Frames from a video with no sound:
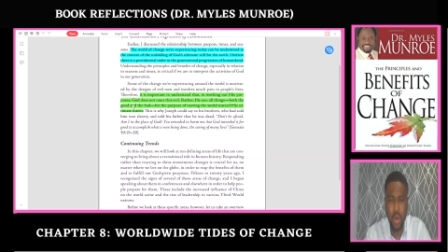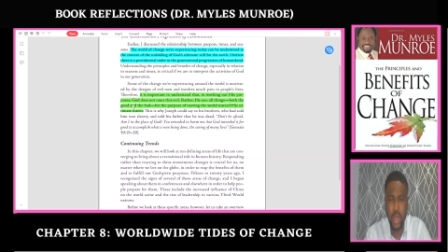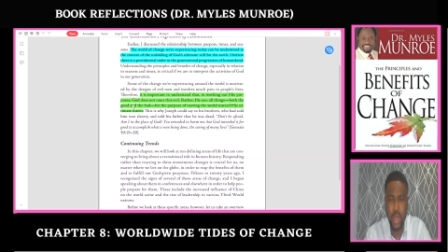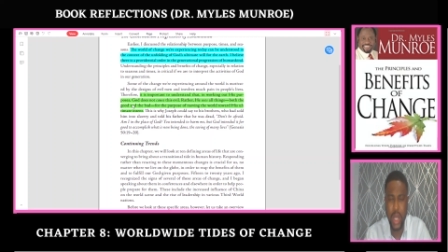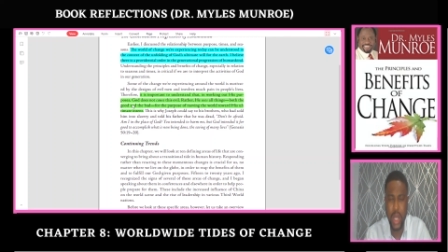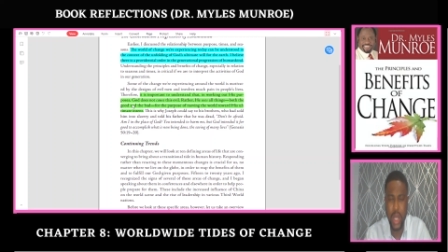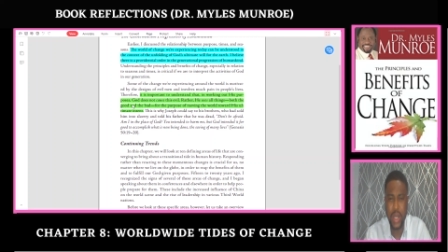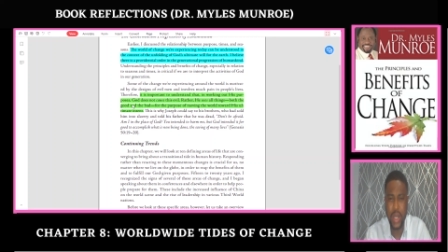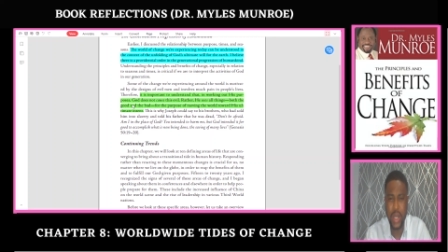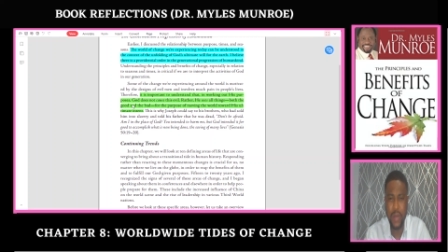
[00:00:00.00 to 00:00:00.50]
the,
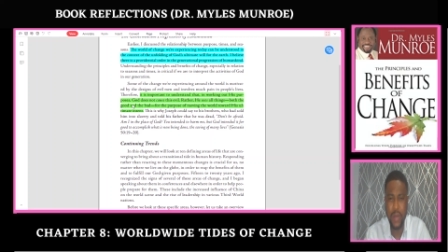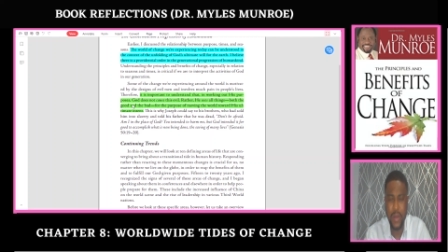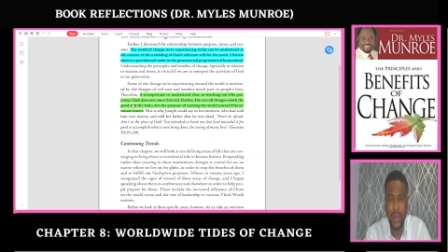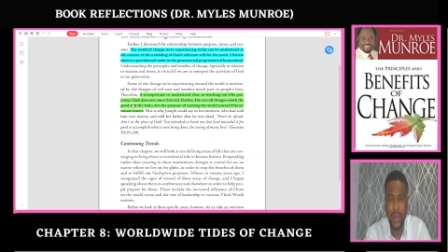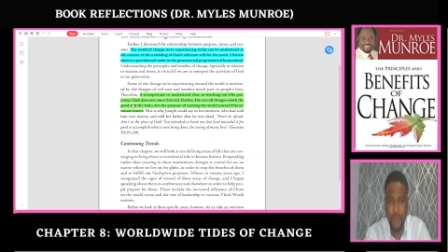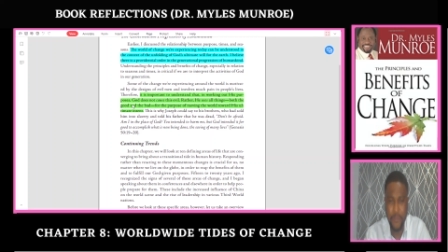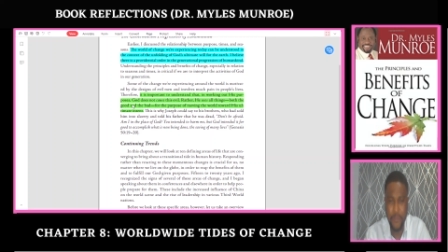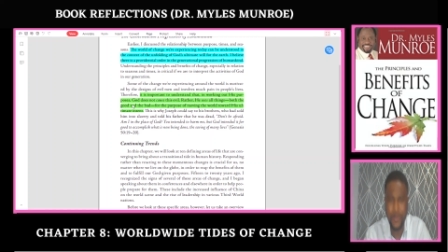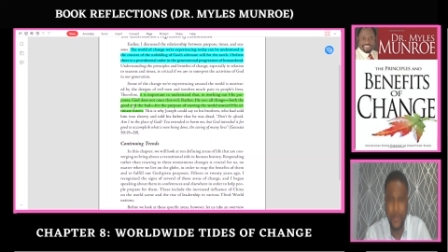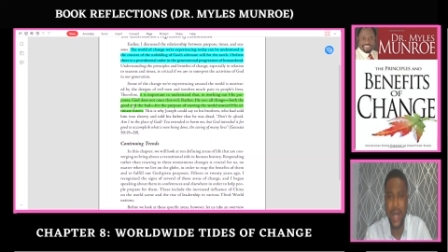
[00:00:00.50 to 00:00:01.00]
the, the
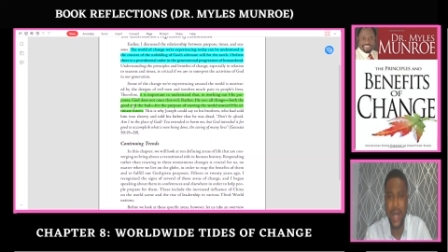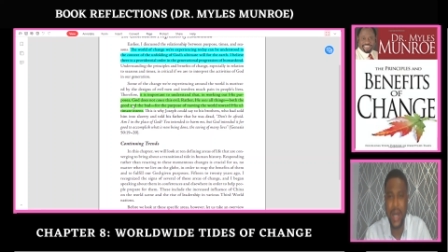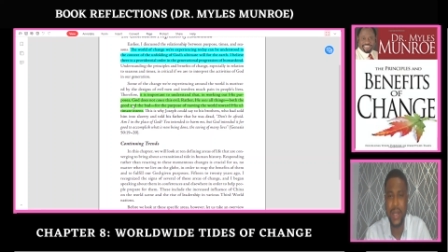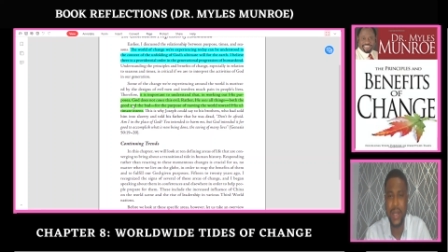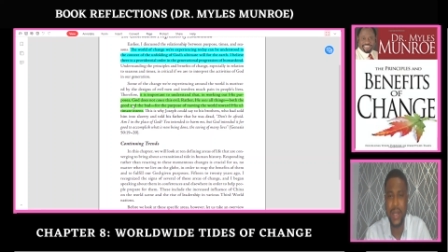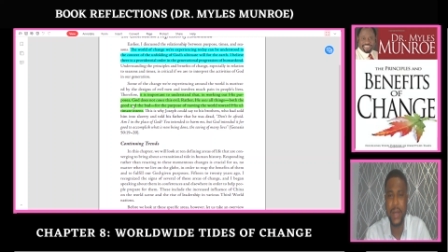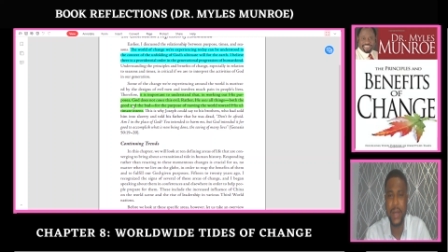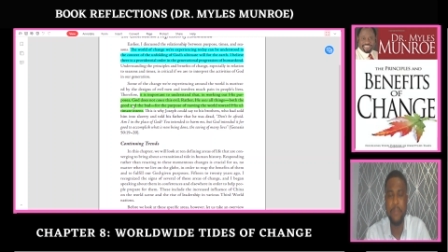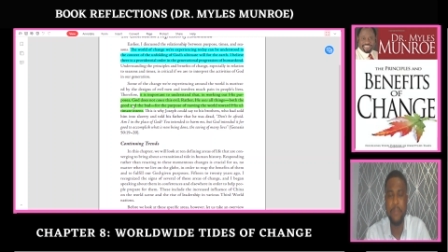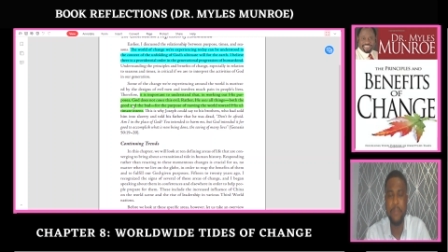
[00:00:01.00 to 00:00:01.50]

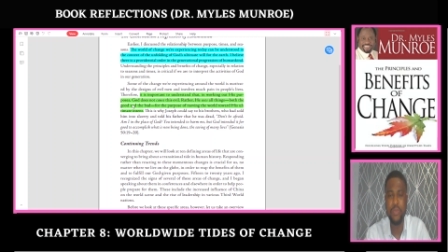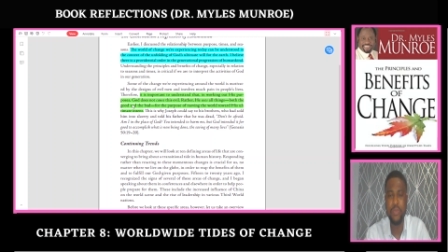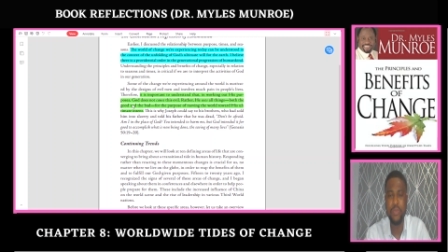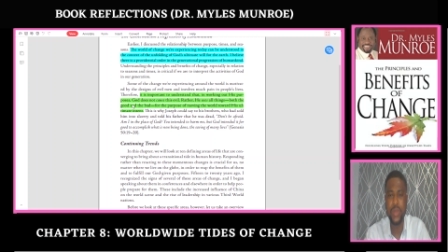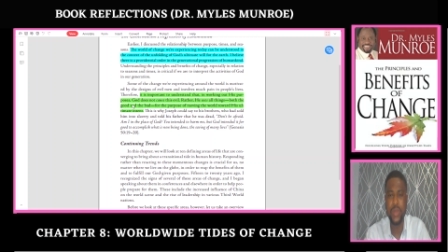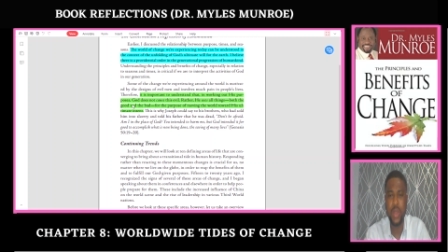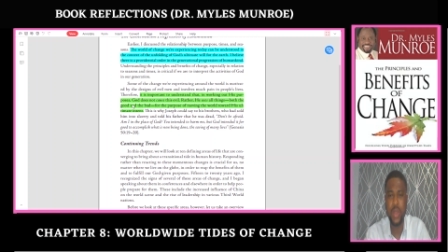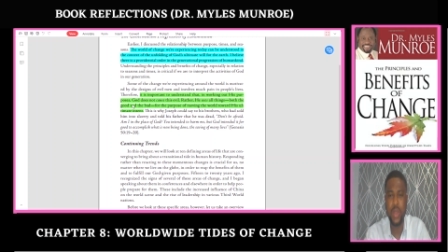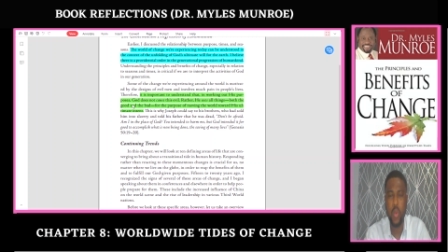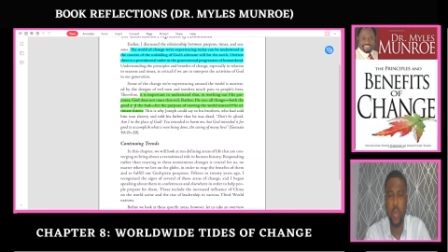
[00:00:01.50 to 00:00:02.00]
Father,
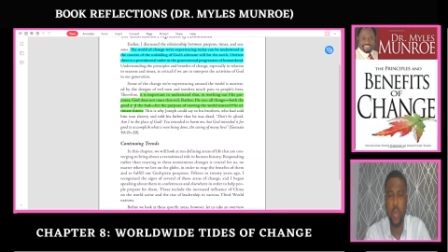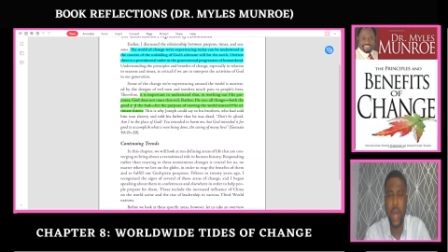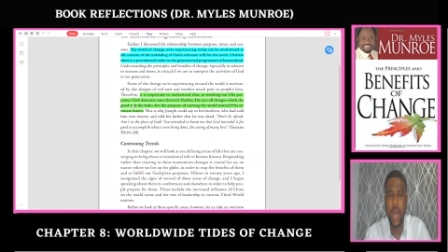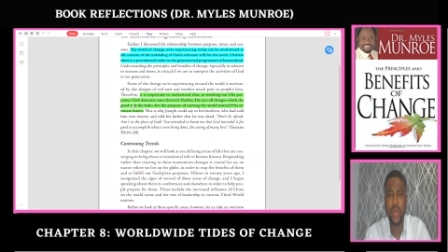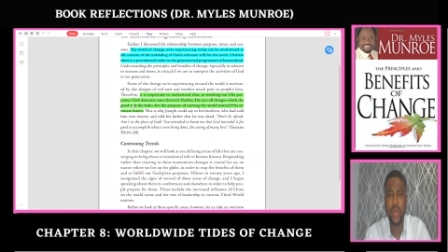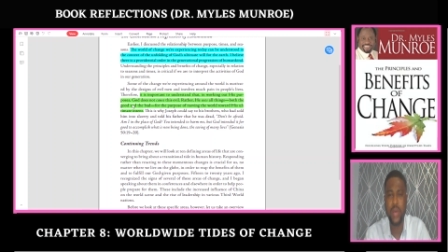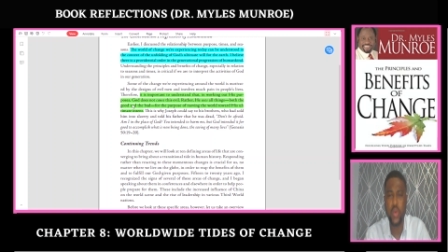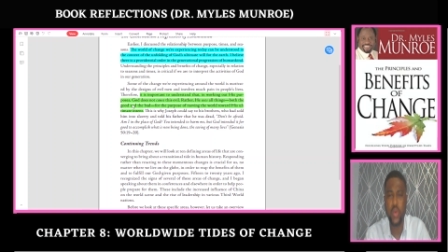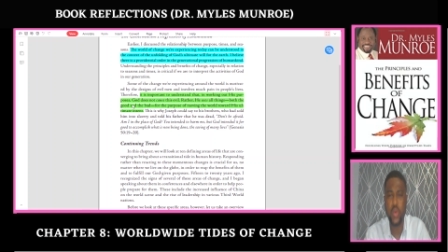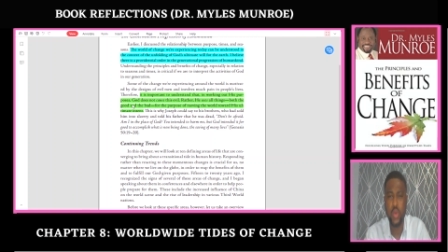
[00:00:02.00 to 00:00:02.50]
the
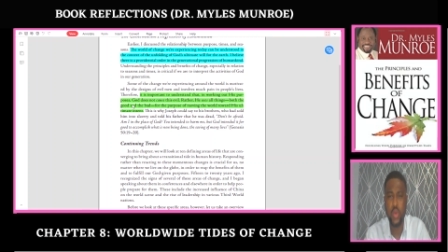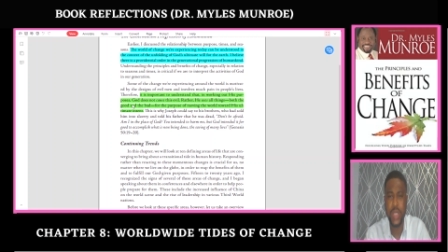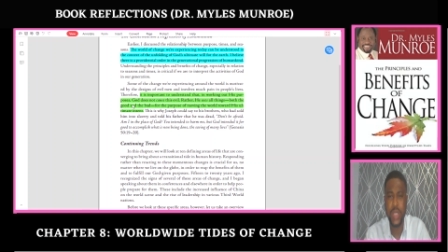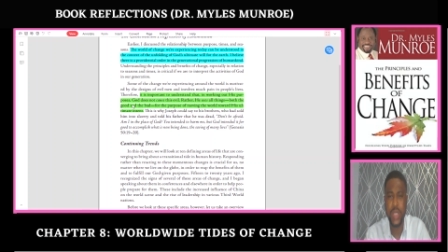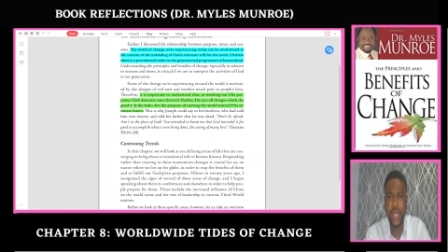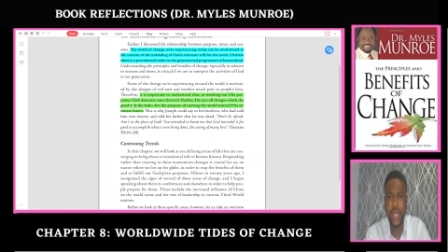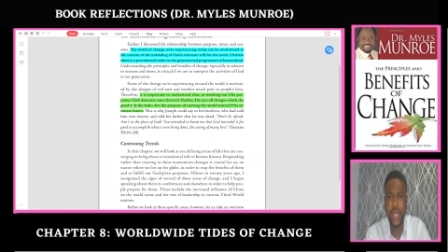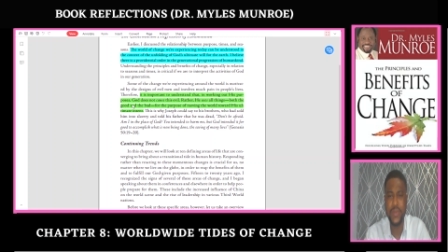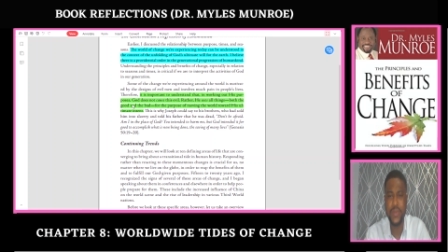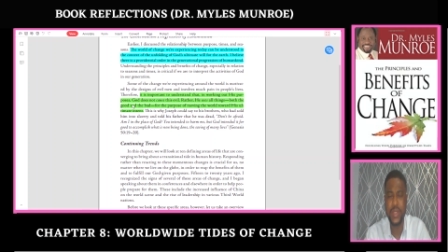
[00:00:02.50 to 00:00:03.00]
one who
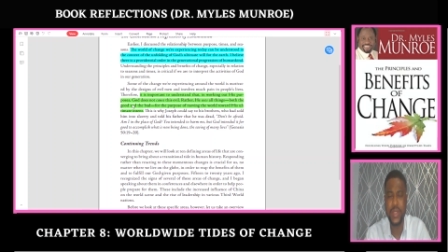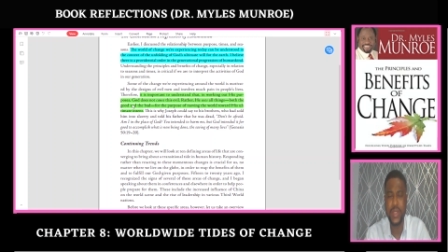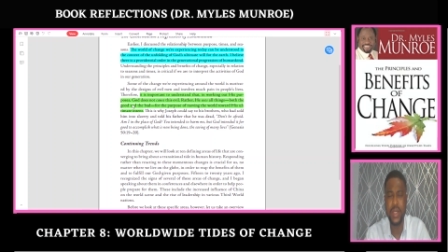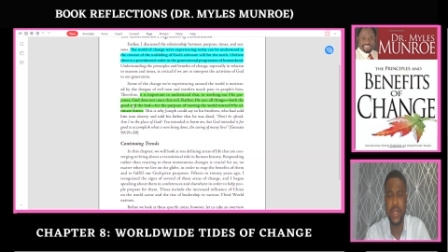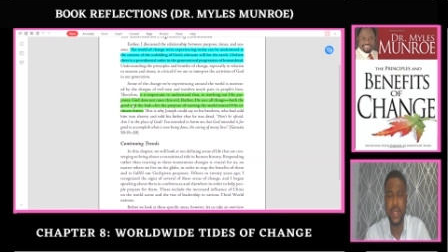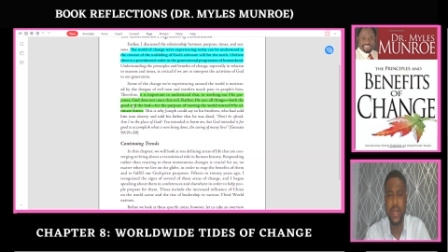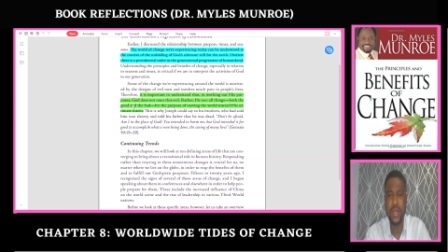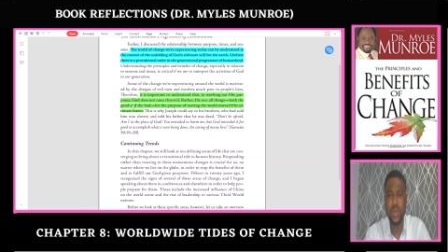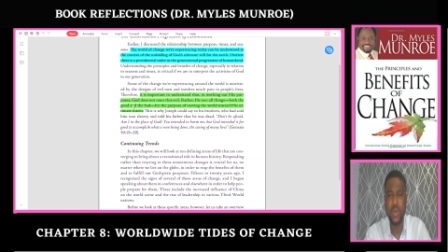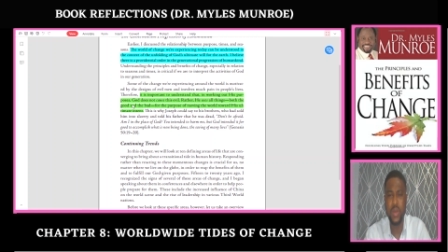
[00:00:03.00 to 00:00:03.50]
gives
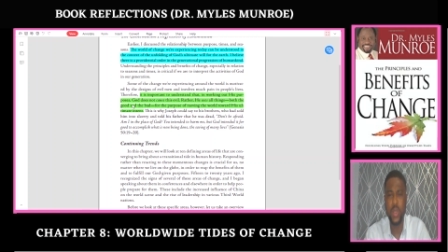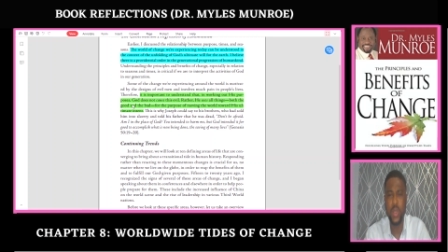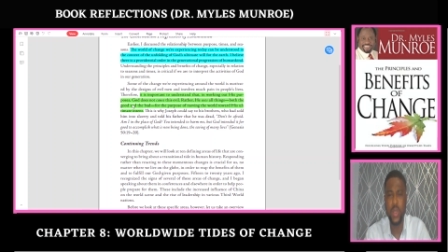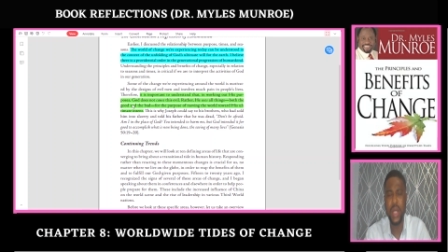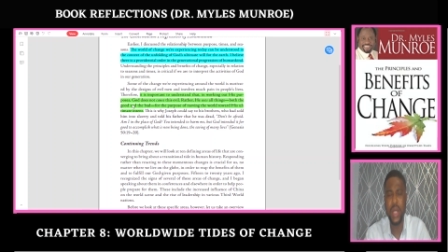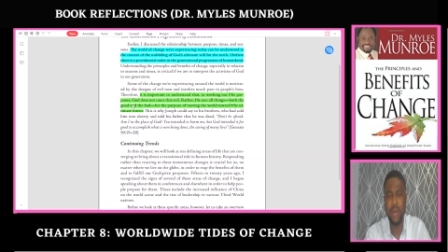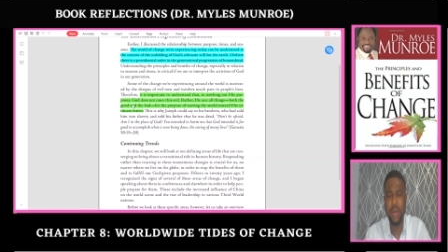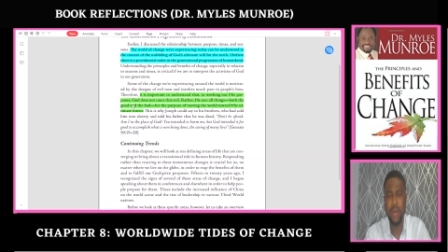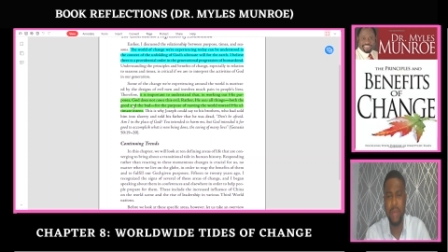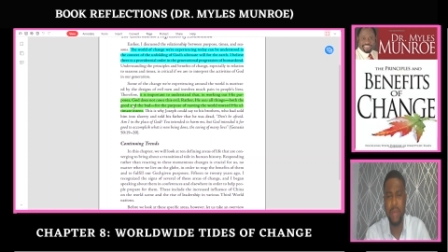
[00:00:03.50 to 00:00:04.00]

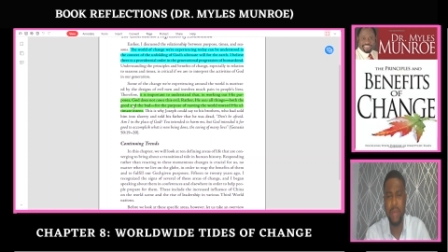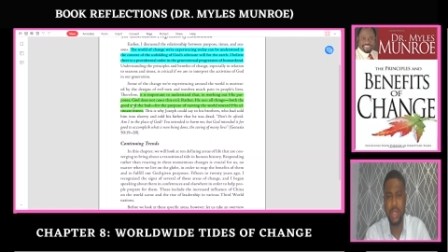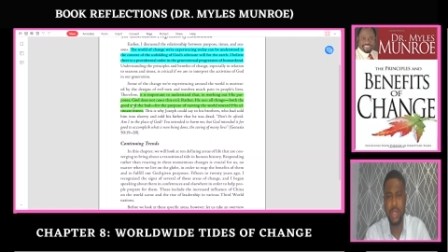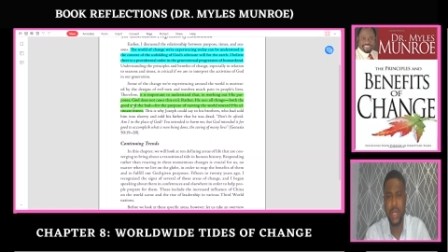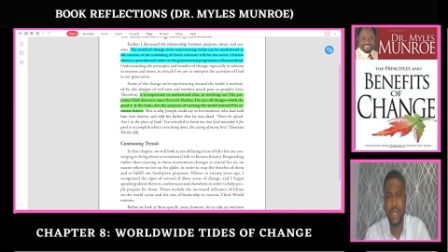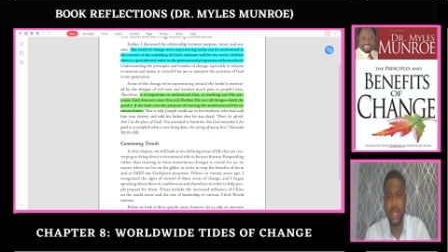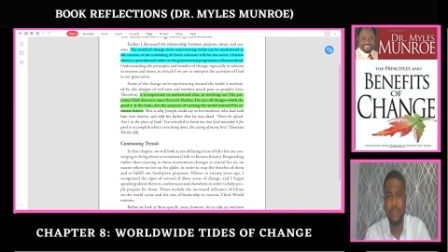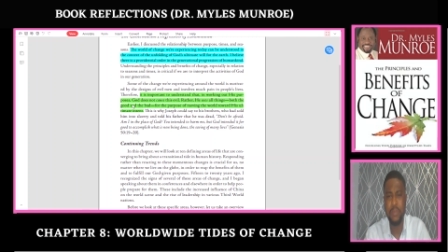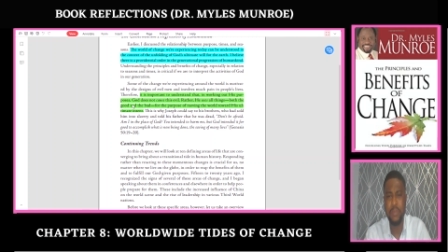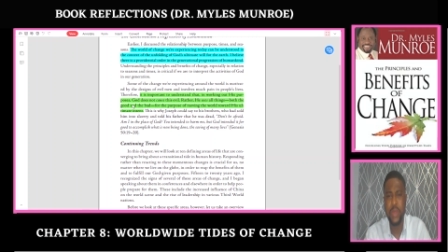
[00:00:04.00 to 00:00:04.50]
without measure.